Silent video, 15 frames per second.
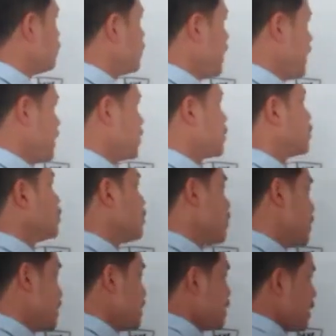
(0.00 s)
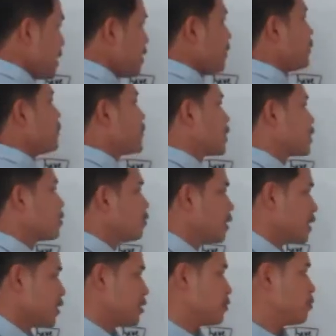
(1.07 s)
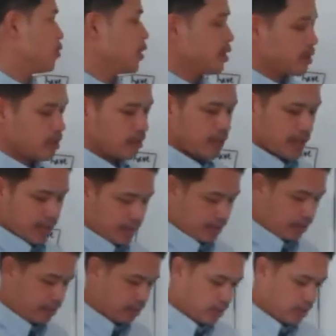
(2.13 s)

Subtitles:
Page 28, question 1 and 3.